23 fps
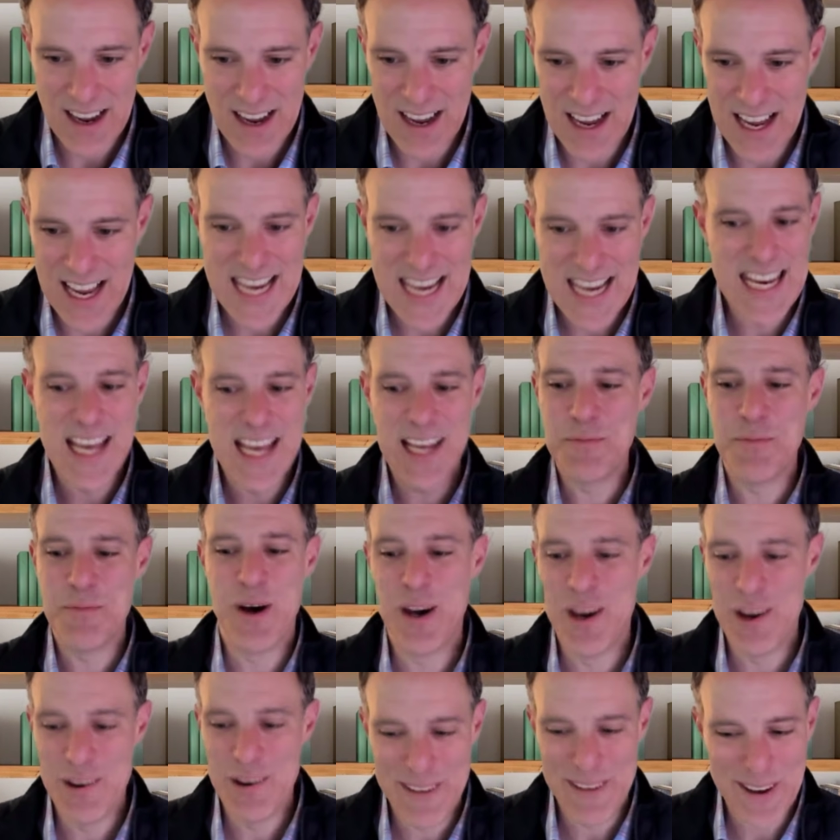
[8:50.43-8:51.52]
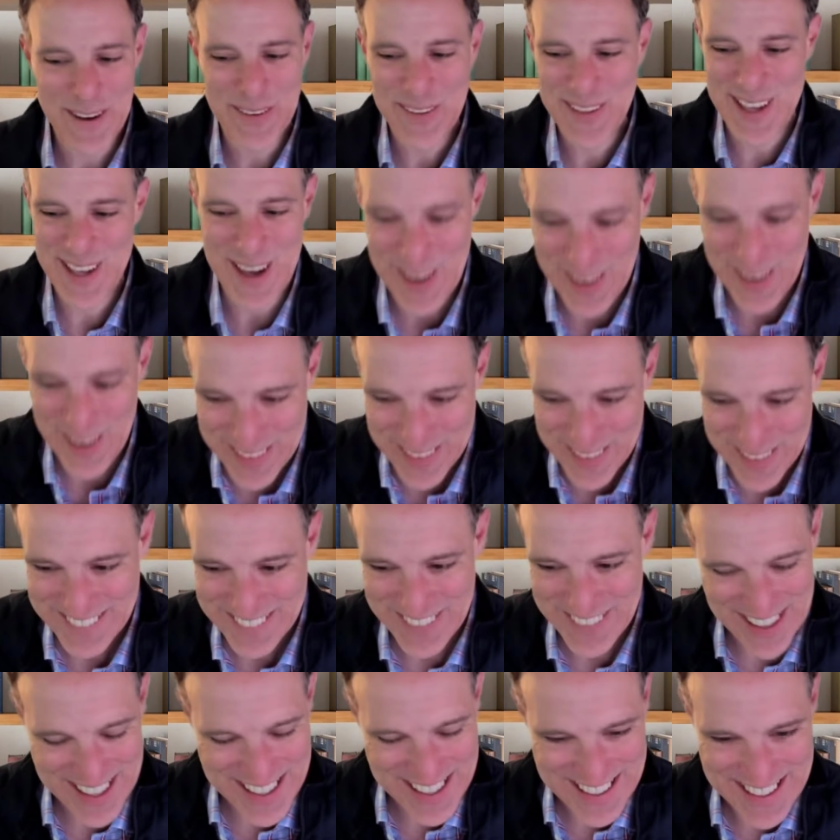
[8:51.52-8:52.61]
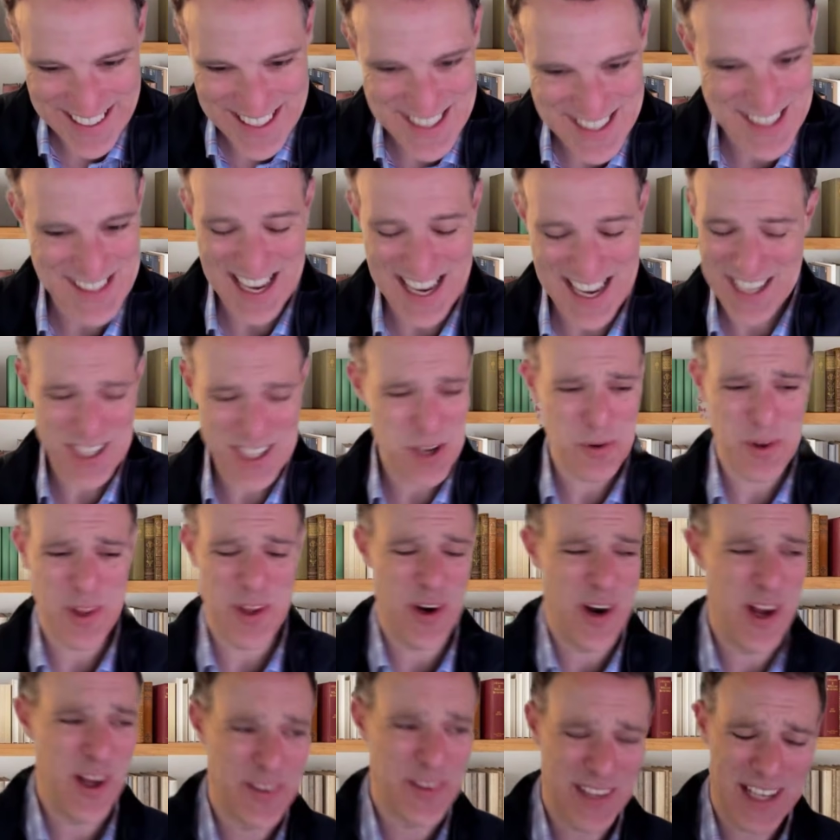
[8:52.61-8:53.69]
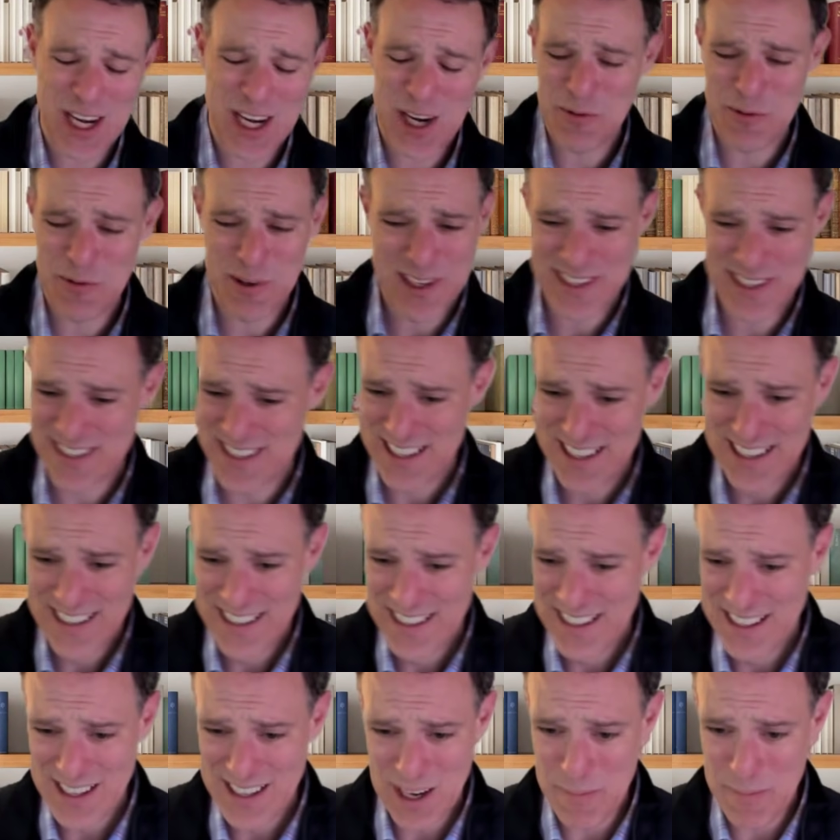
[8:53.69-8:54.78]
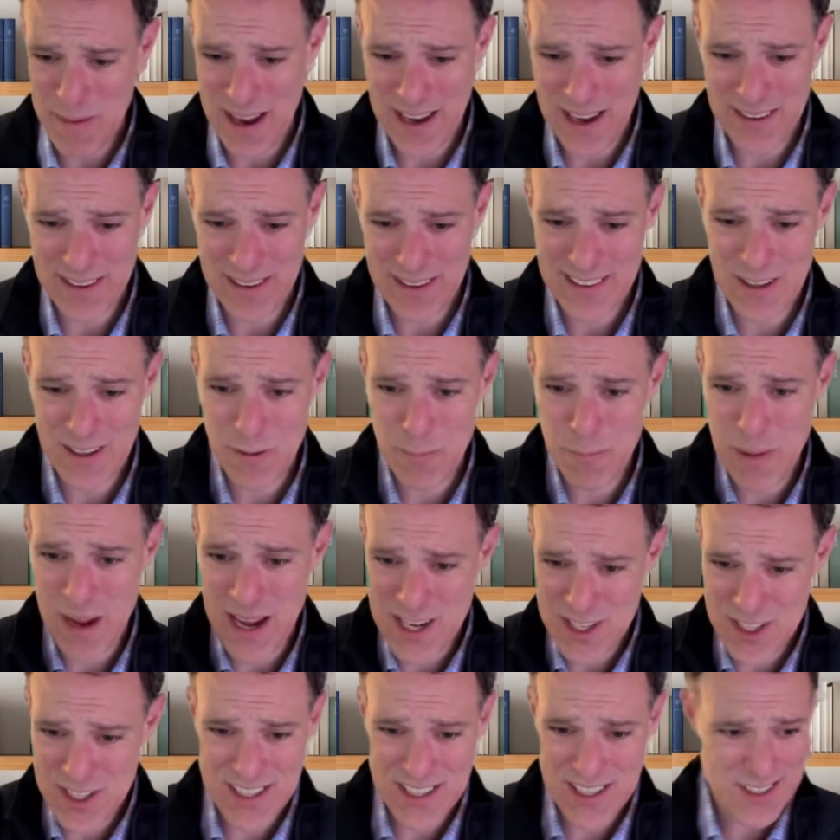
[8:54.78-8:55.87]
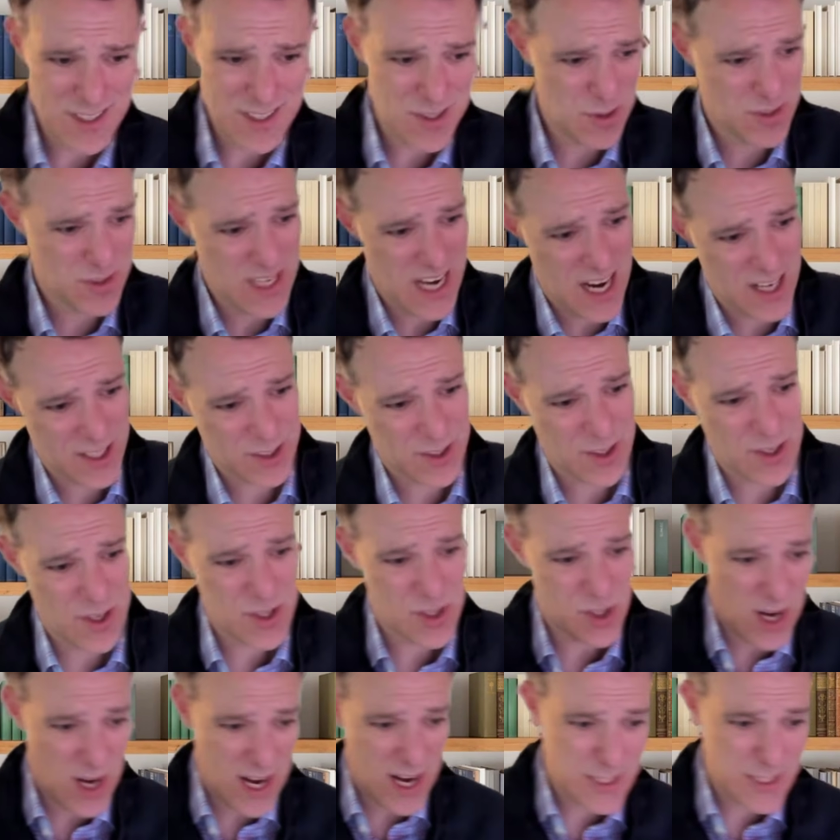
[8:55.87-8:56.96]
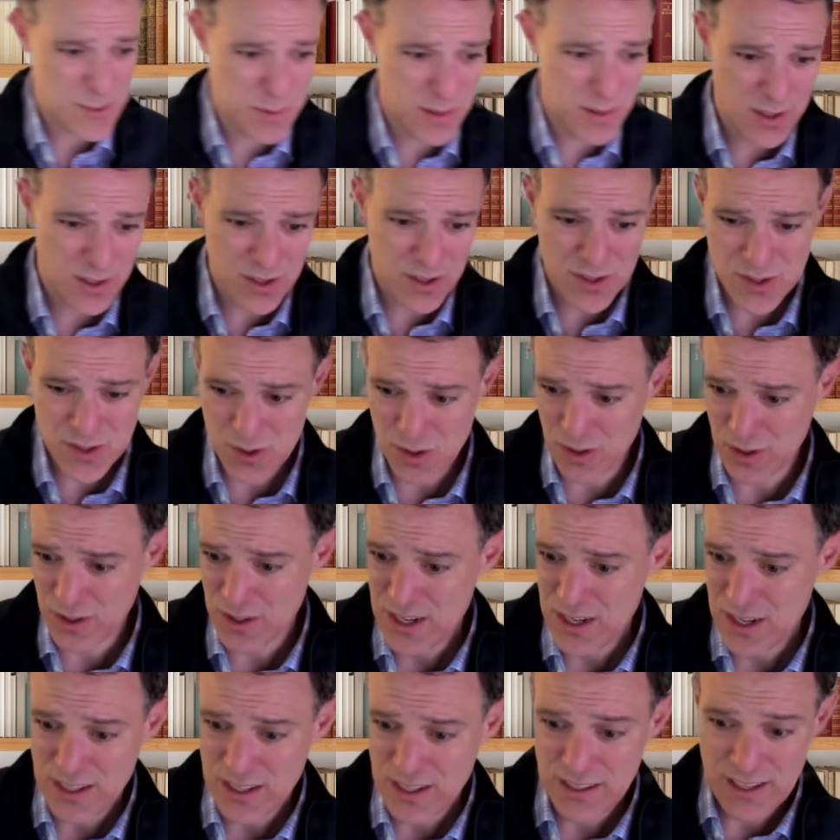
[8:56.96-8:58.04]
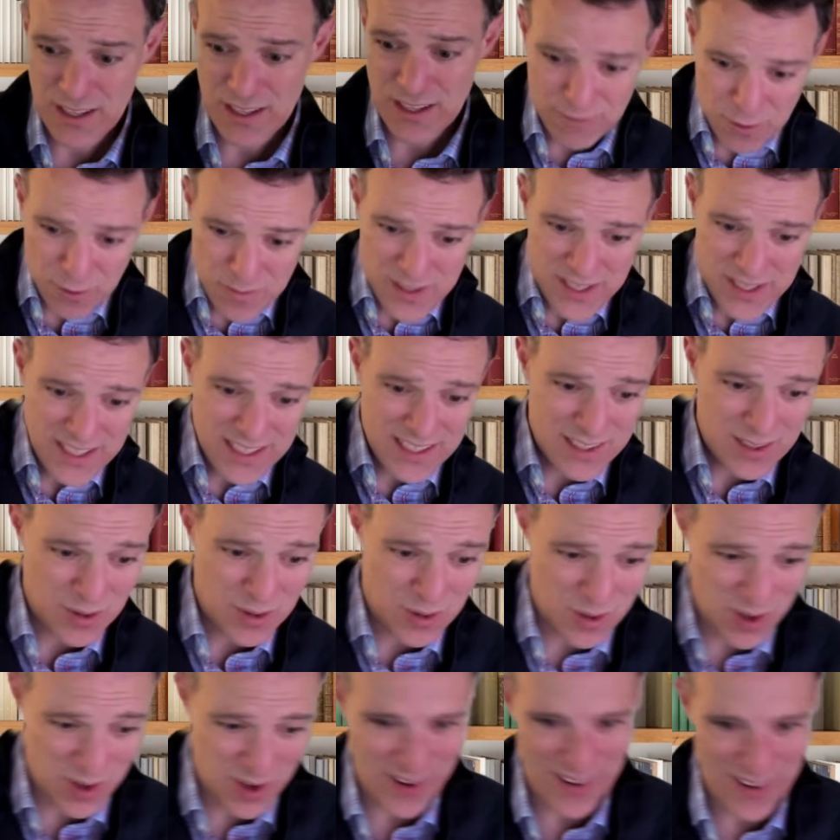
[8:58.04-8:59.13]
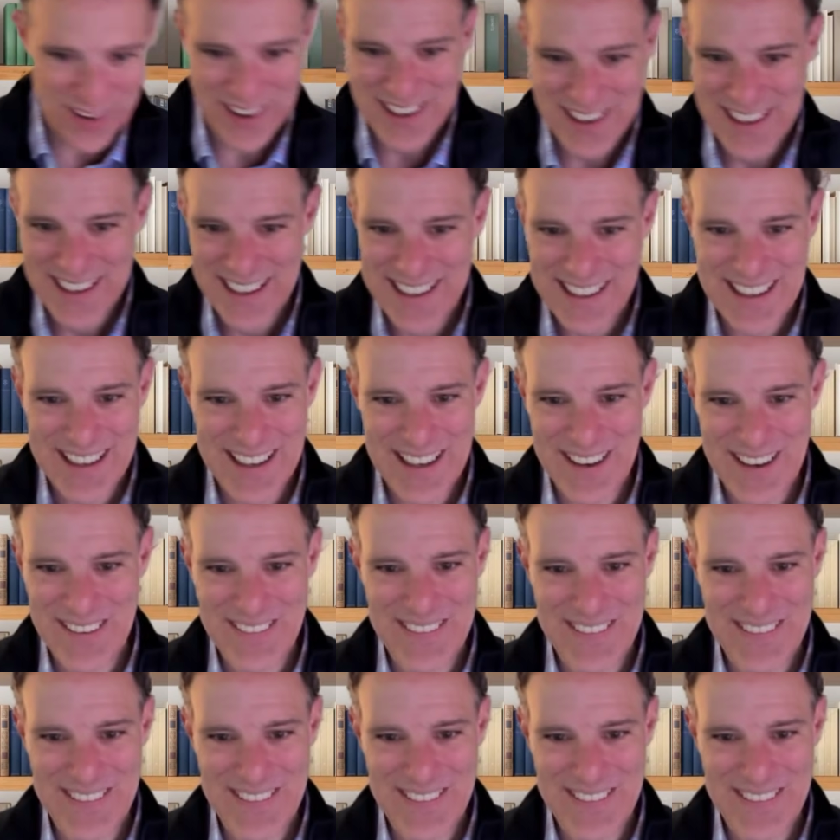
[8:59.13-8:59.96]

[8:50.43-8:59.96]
enigma of healthcare, right? I didn't know whether healthcare was about, patients or doctors or hospitals or government or, I